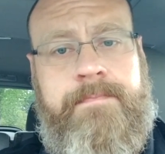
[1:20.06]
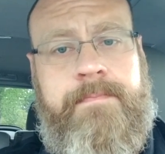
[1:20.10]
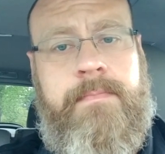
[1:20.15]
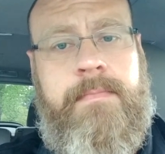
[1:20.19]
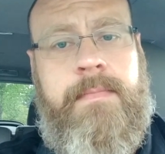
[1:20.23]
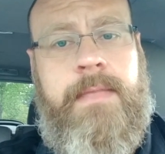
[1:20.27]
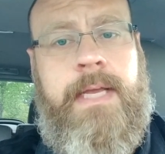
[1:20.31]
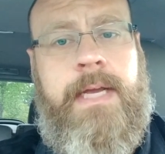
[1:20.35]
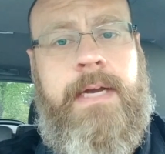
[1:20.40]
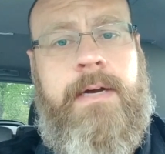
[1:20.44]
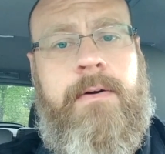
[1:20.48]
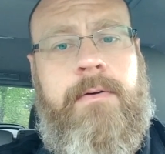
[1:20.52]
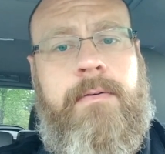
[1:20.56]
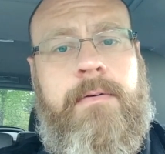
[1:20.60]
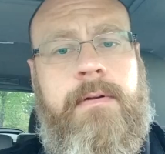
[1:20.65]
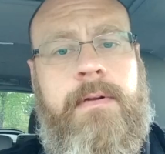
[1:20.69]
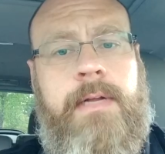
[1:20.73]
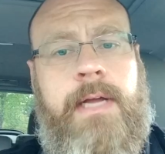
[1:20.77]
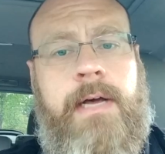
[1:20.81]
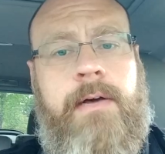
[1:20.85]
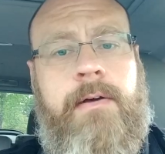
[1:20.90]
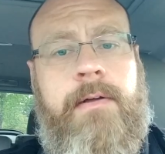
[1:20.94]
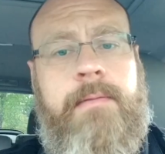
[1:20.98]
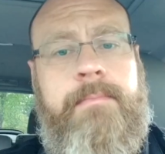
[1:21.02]
Now,
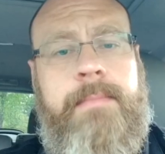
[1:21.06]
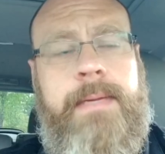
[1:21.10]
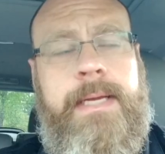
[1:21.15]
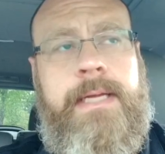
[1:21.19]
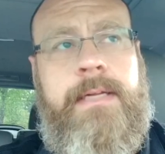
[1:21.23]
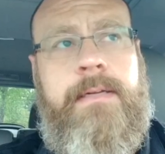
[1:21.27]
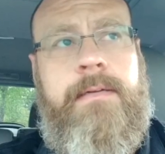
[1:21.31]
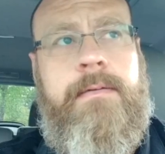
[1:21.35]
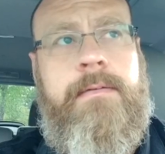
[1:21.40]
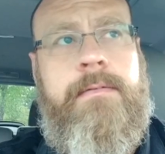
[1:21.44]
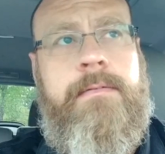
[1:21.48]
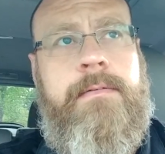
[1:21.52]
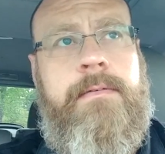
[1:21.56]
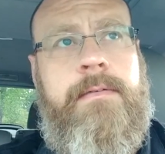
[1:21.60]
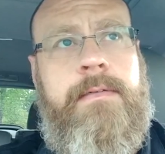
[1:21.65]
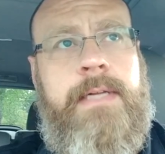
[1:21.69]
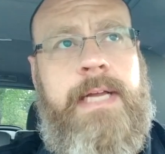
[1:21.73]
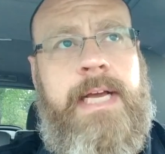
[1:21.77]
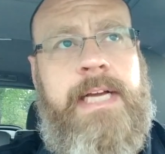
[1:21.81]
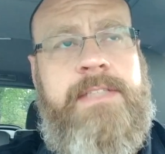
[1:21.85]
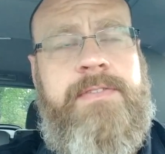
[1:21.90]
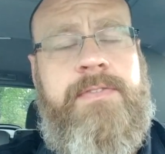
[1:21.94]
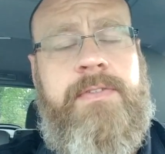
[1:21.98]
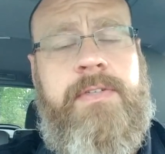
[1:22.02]
I'll admit,
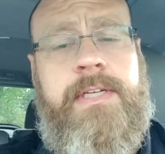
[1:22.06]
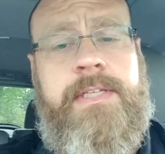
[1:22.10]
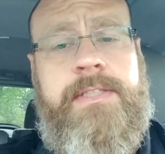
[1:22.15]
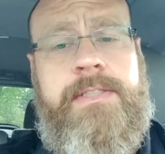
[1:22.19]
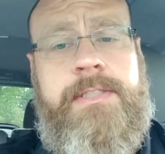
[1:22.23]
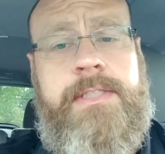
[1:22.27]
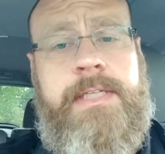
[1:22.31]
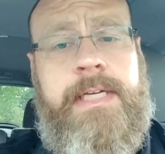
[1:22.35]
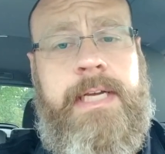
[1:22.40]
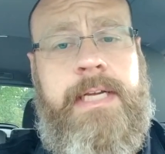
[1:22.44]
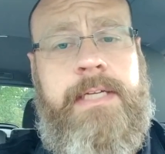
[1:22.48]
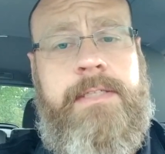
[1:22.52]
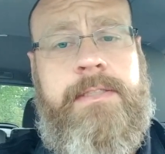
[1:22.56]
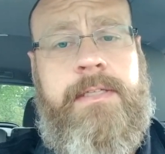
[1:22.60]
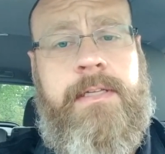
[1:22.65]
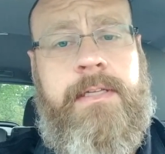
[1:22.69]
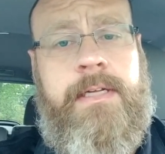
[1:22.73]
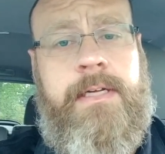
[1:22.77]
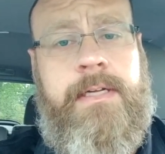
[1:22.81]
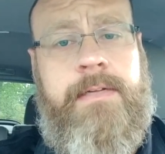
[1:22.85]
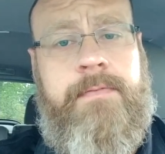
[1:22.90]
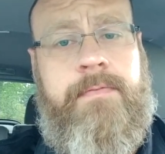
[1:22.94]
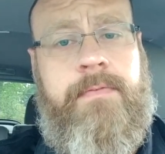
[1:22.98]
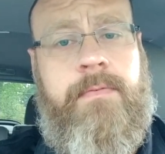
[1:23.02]
Nashville has changed a
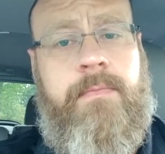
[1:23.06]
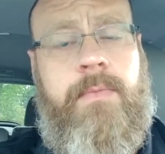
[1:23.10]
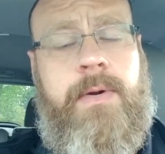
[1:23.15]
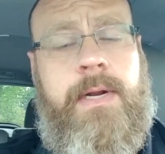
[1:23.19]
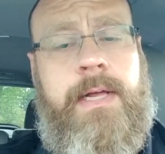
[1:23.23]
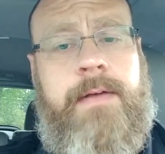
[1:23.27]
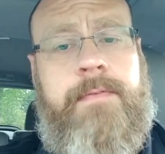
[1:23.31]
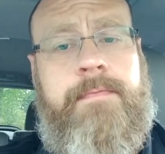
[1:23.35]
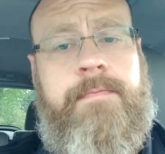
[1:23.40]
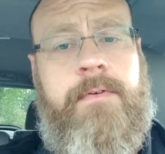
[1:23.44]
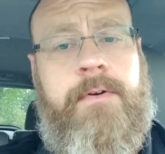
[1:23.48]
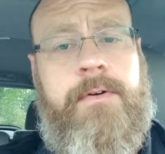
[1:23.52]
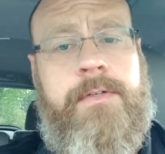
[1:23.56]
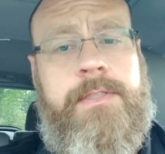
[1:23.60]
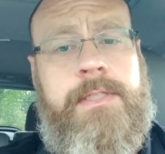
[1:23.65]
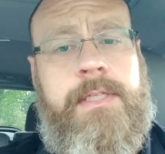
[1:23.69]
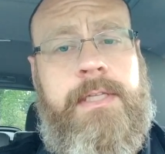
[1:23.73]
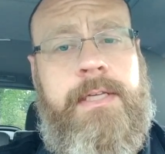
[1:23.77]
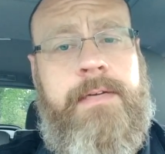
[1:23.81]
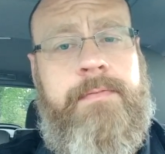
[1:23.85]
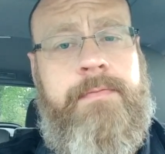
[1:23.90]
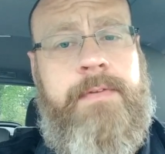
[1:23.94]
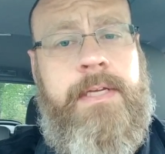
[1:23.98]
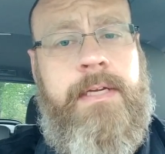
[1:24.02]
lot from when I first
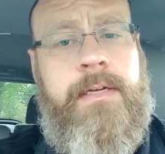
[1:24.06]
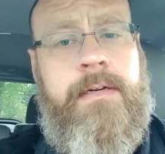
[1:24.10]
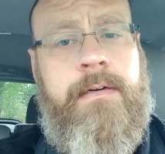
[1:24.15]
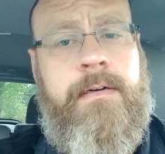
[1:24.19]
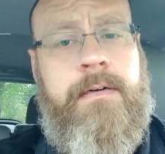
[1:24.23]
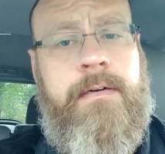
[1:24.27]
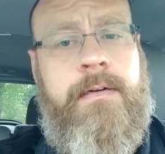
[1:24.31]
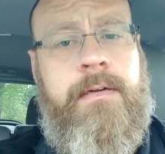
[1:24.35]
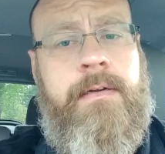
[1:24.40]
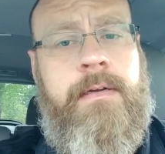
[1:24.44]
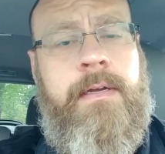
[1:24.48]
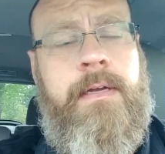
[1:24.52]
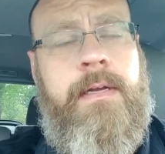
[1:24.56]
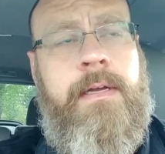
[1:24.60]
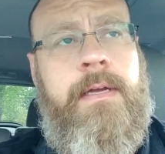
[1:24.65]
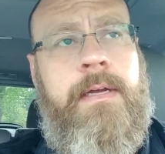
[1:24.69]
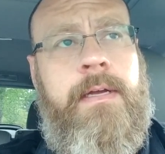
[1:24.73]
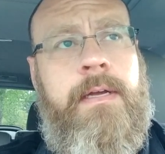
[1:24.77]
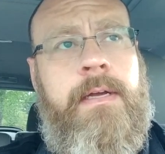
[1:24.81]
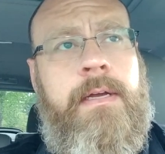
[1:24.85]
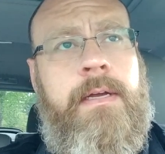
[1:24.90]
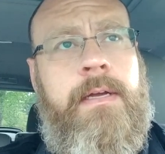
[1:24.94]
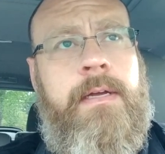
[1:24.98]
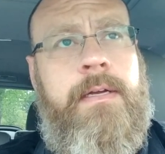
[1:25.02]
lived here
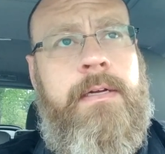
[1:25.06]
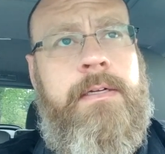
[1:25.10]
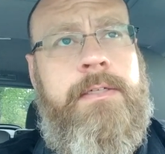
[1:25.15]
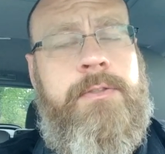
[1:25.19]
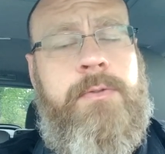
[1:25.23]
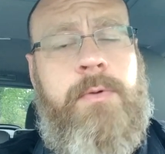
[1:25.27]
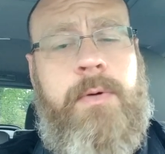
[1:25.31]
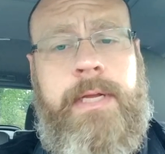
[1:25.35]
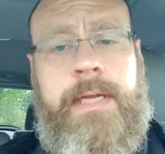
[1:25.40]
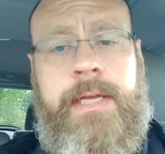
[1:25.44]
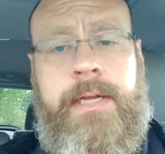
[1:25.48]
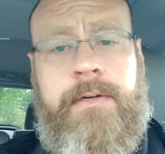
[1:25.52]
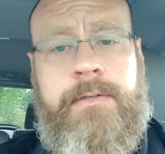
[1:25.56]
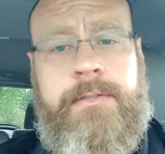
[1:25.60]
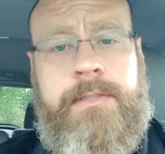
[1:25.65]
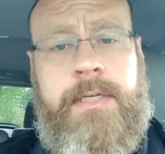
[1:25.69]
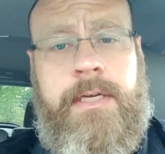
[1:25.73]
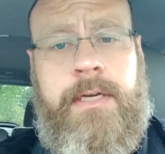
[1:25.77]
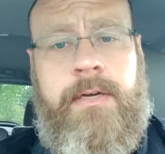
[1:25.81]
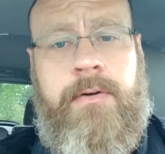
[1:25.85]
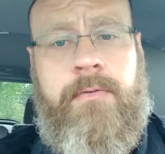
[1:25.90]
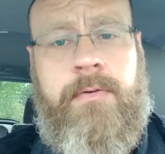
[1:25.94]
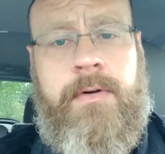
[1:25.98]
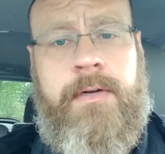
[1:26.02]
20 years
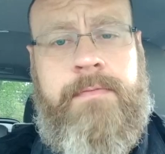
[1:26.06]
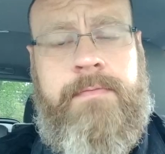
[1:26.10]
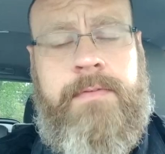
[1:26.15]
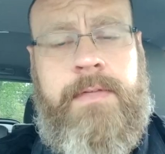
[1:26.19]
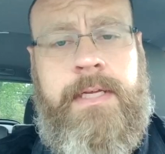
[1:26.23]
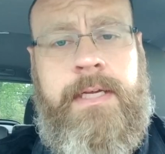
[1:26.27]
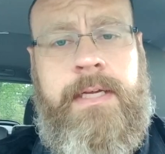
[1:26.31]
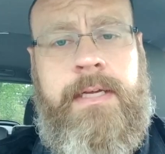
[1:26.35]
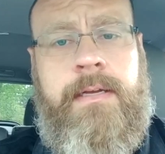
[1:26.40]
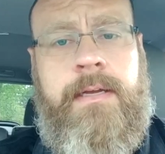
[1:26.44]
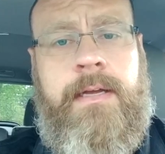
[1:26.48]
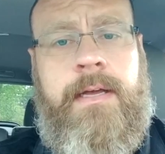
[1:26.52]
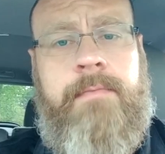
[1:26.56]
ago, roughly.